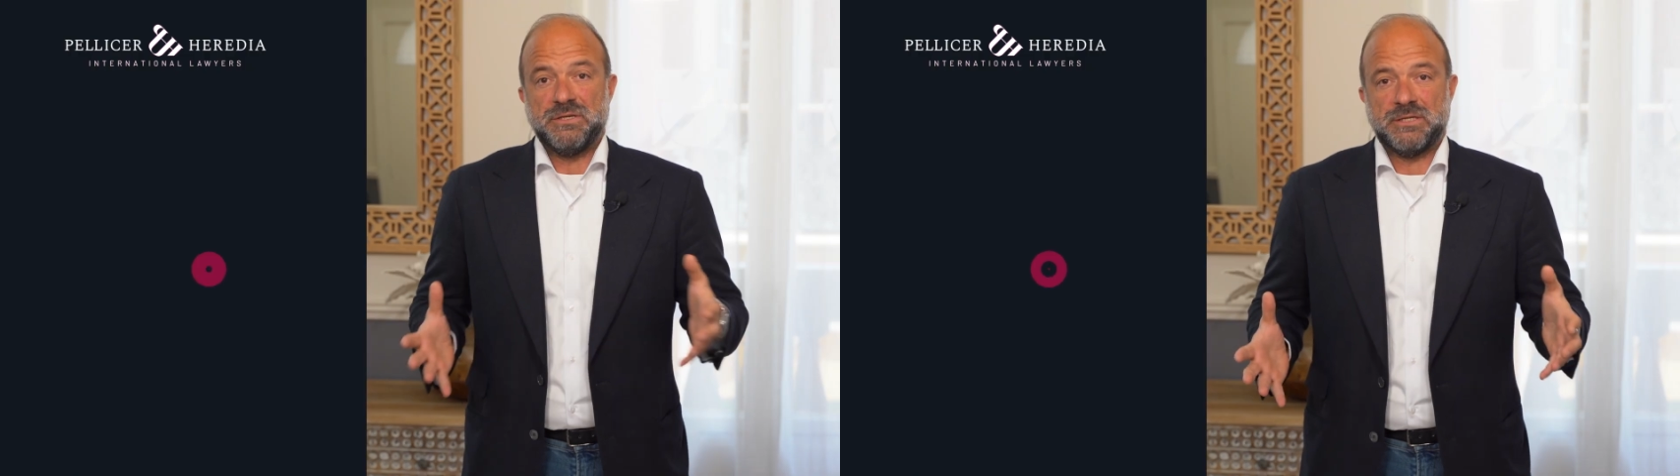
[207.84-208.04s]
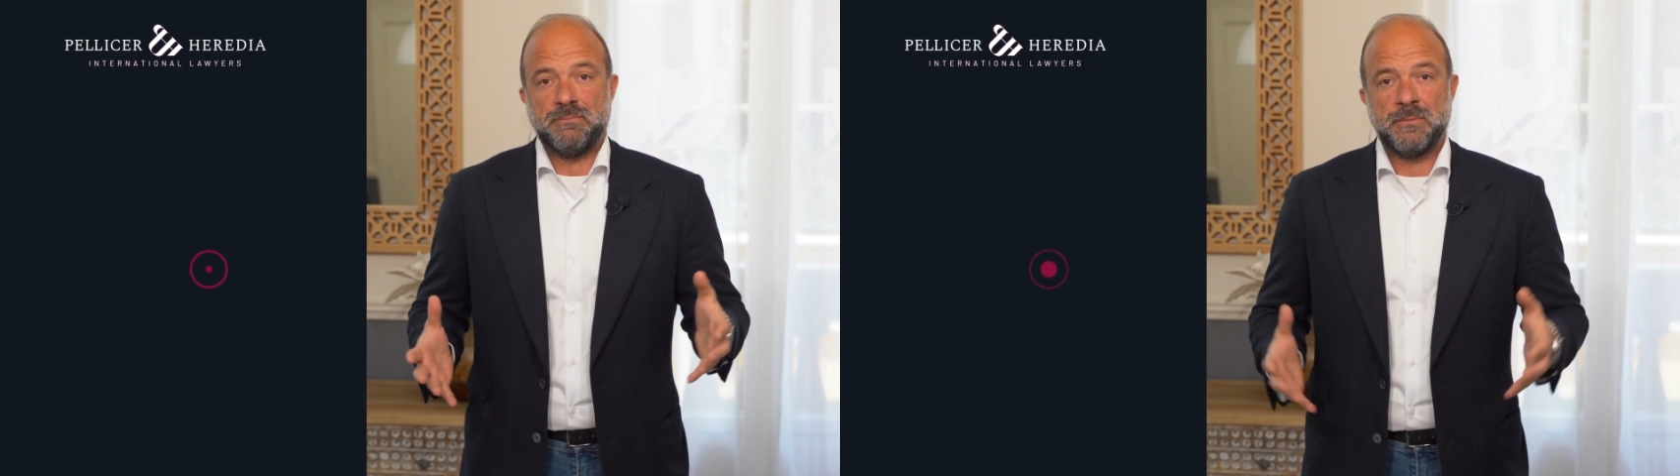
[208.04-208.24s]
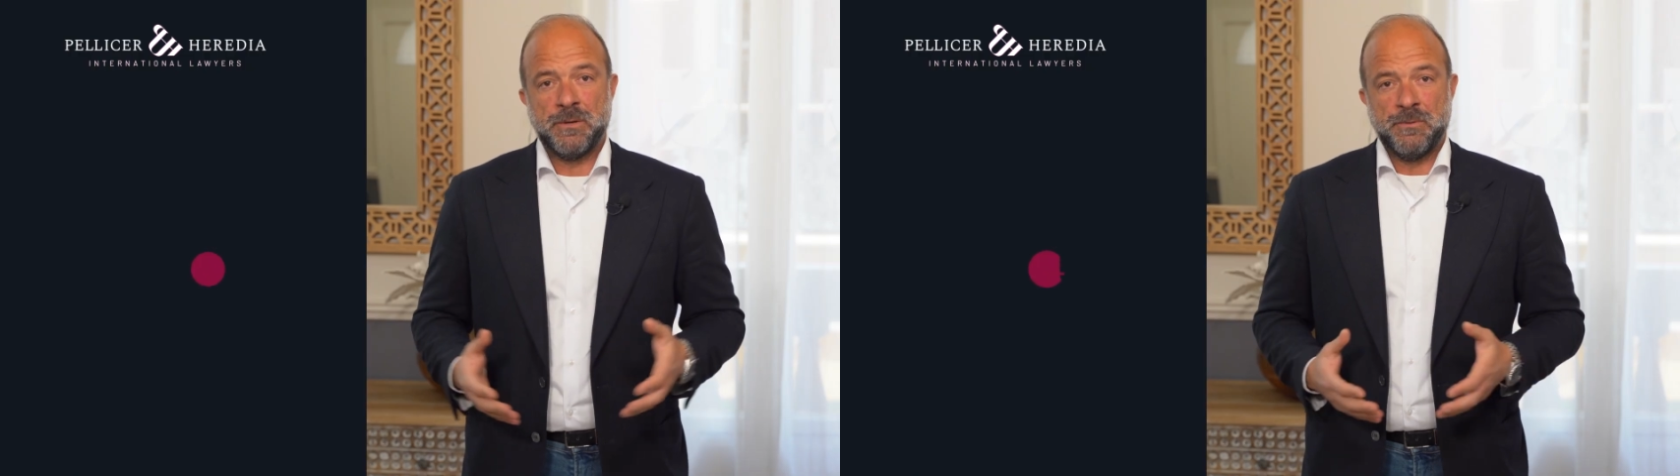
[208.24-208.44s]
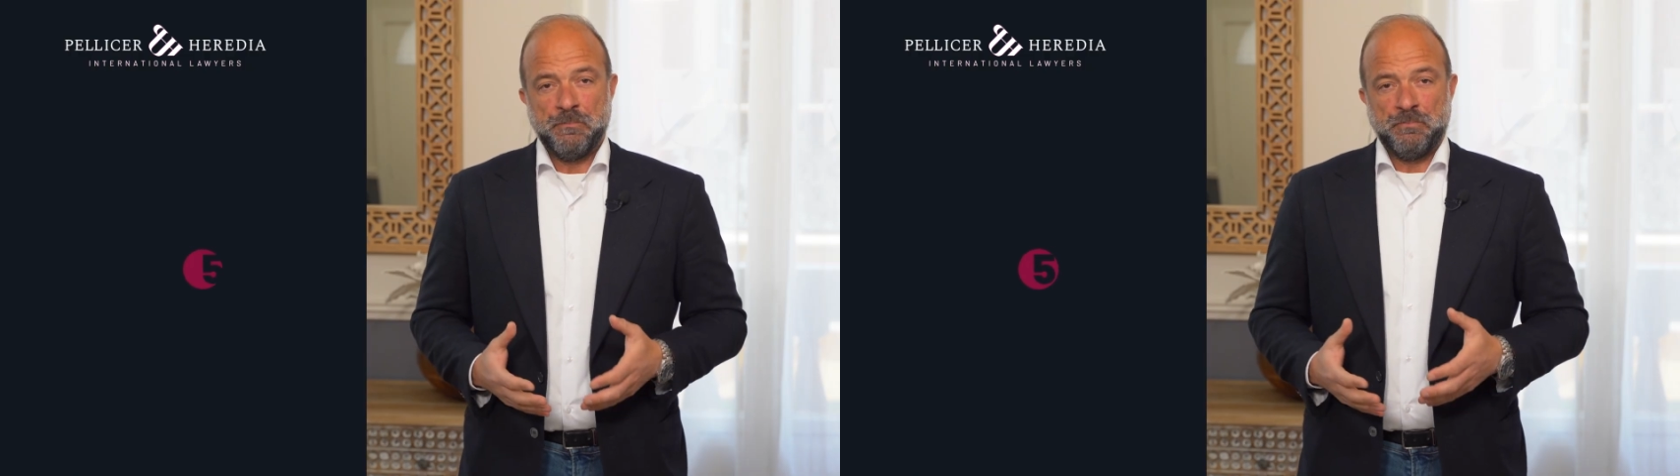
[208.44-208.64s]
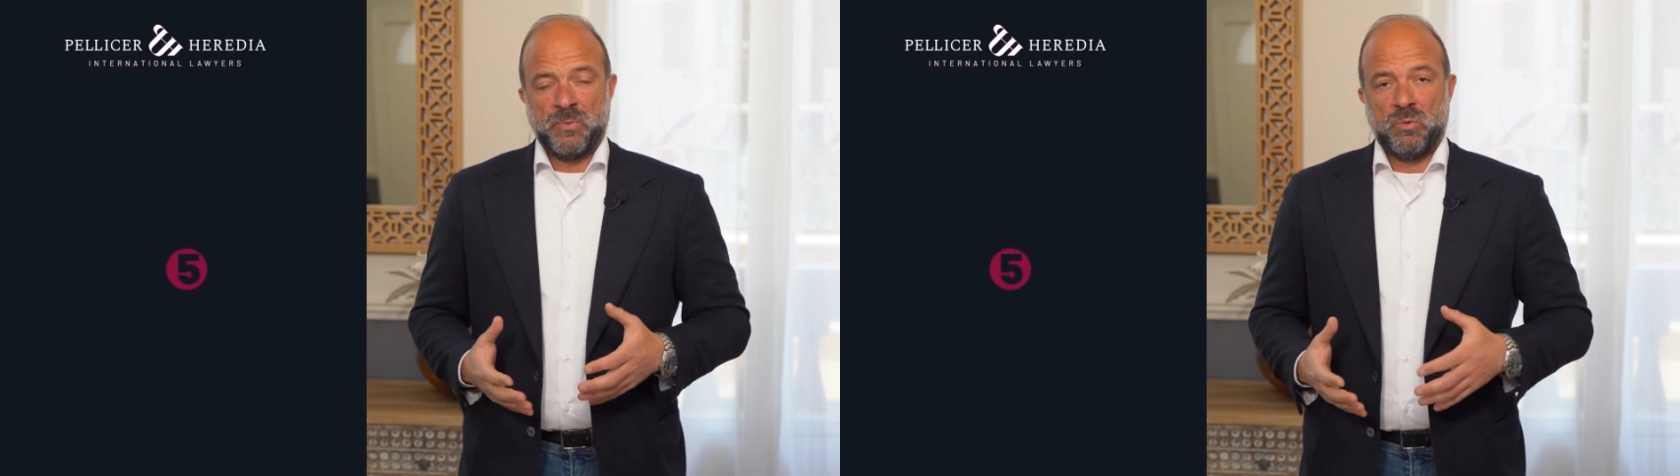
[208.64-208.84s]
system,
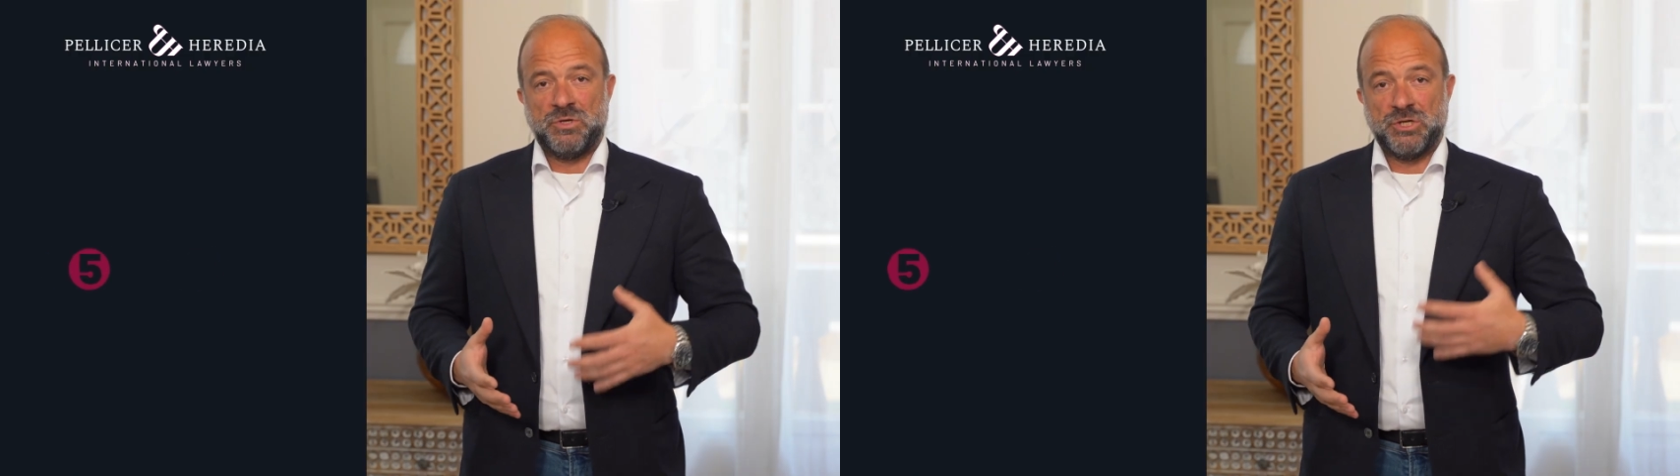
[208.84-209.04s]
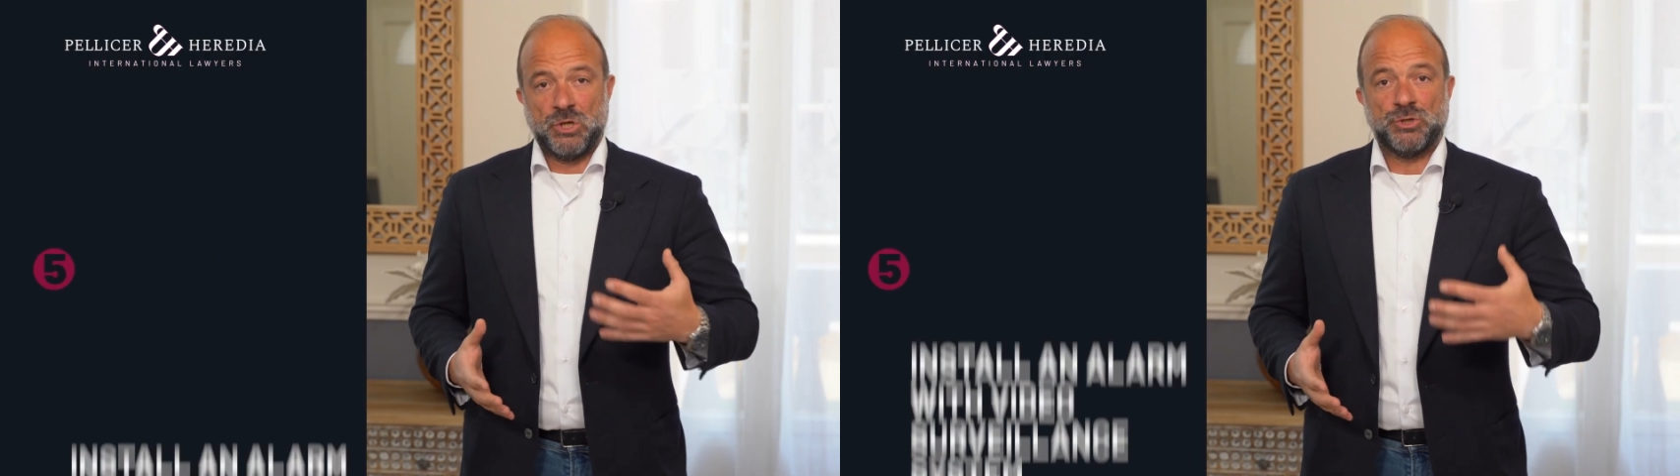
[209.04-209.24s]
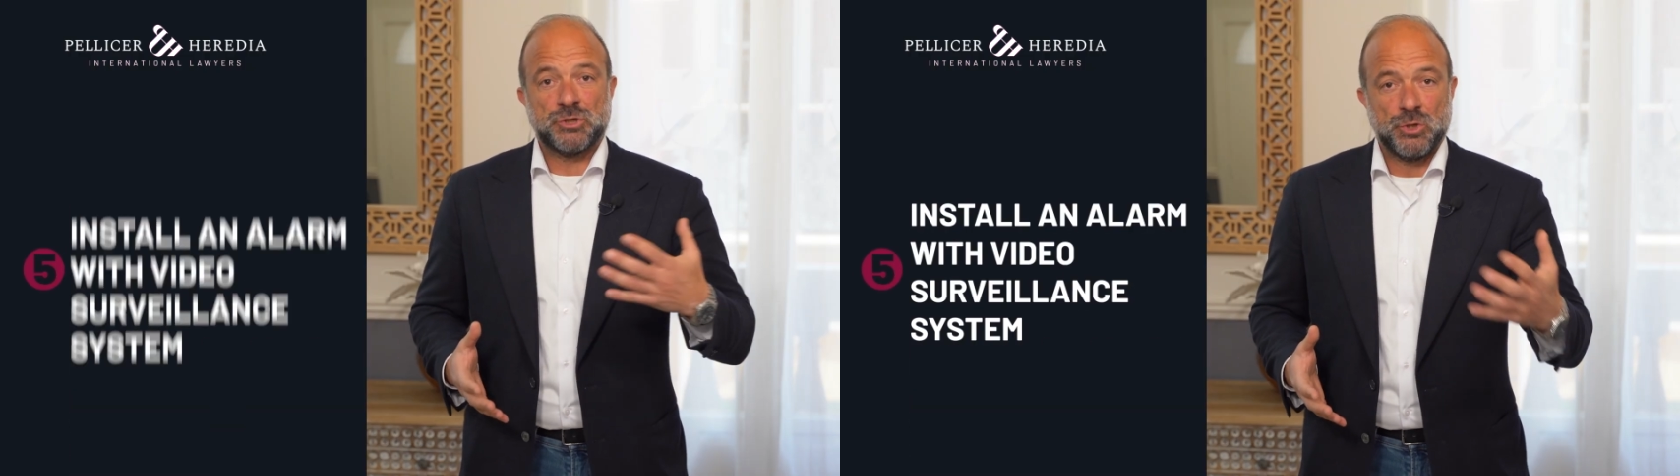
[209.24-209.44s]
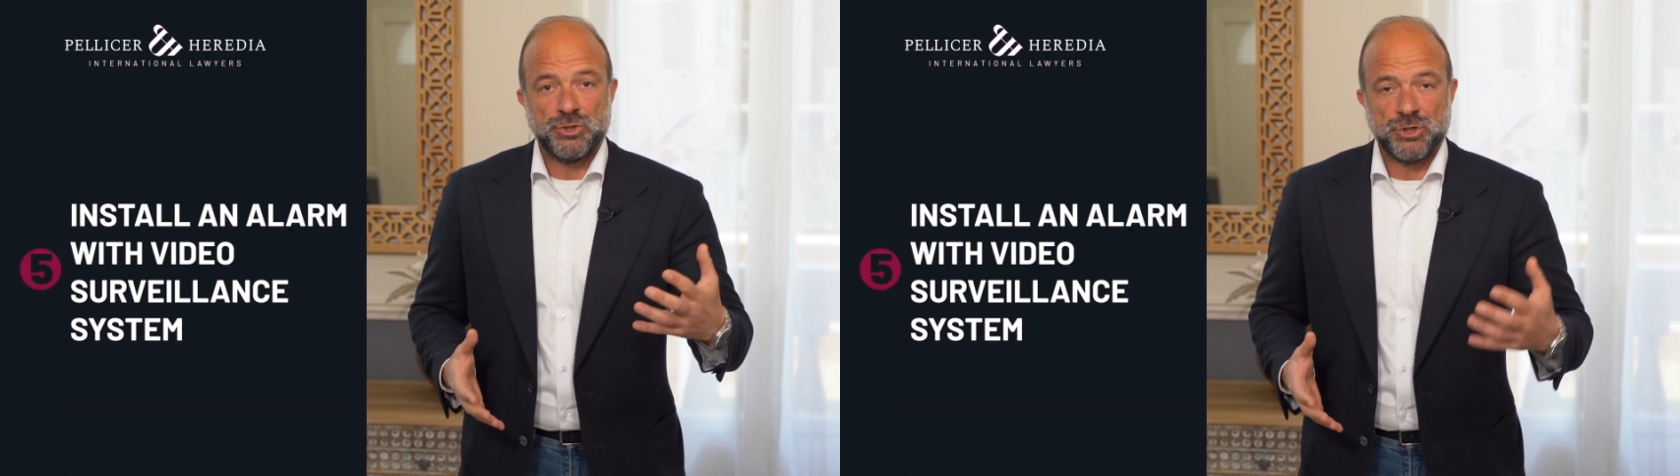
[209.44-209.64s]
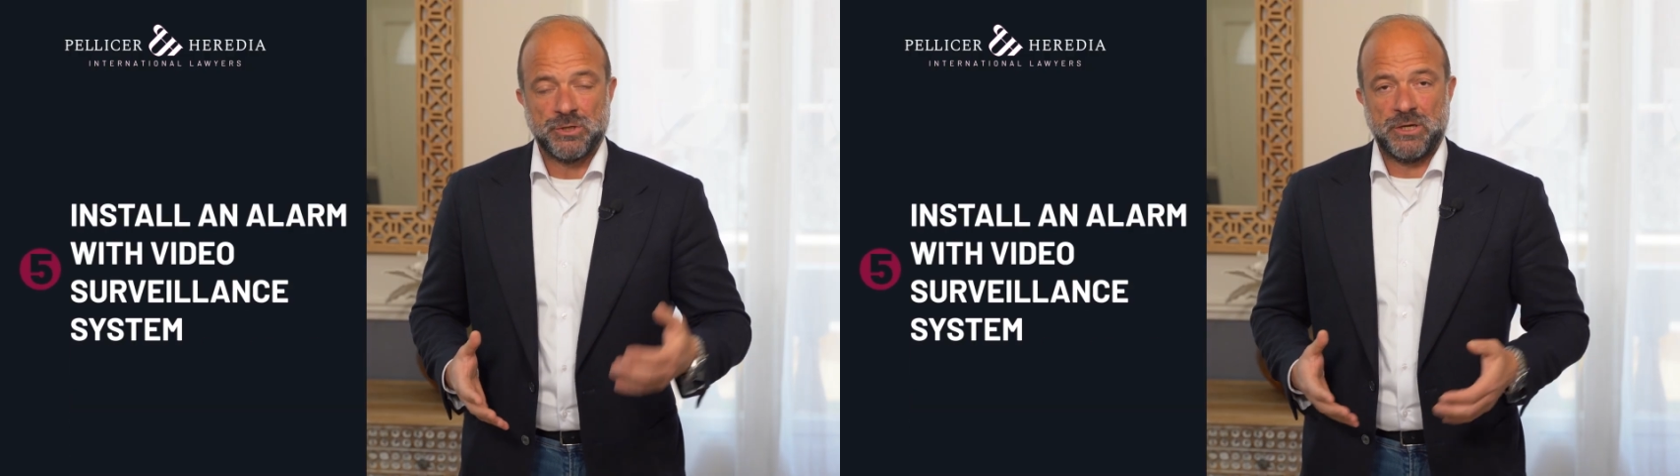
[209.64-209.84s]
which is also a
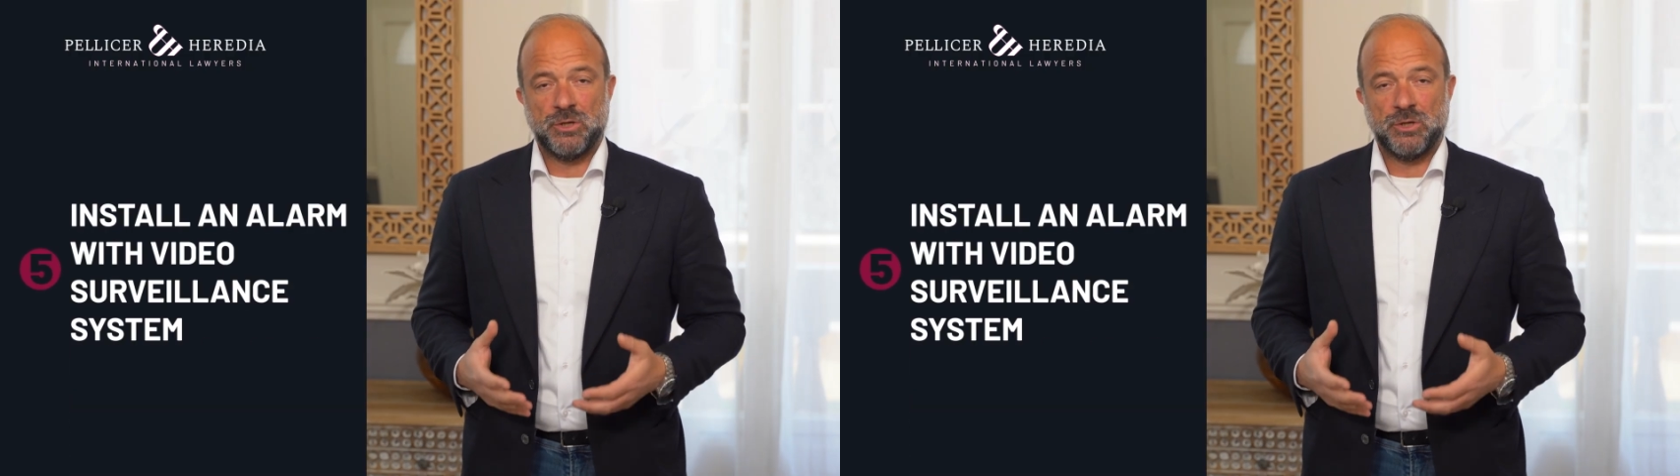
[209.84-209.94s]
solution